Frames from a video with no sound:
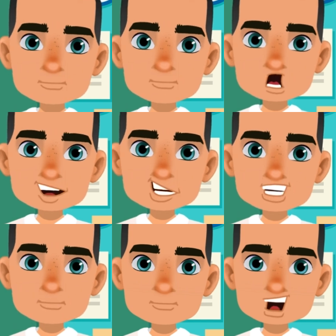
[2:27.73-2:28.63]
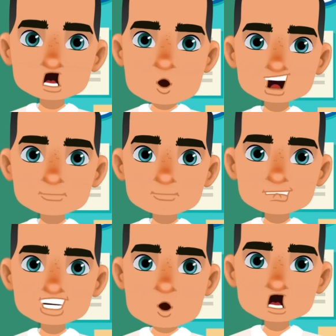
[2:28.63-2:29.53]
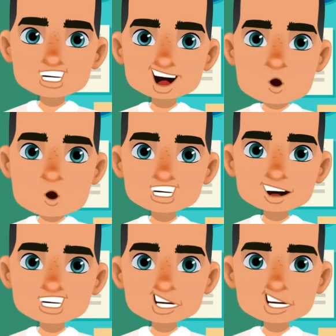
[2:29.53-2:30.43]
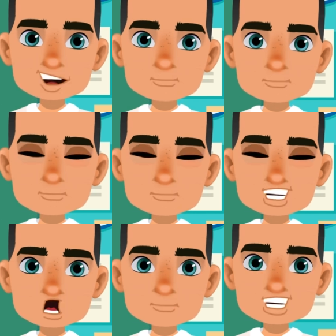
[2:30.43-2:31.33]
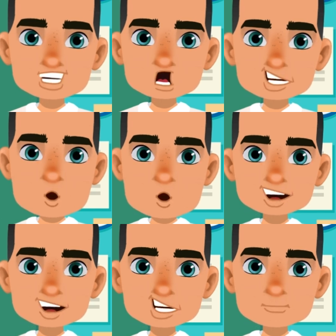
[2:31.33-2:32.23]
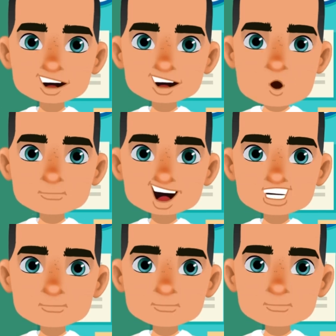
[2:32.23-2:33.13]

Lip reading: An example of a weak collocator is big, as it can go with many words.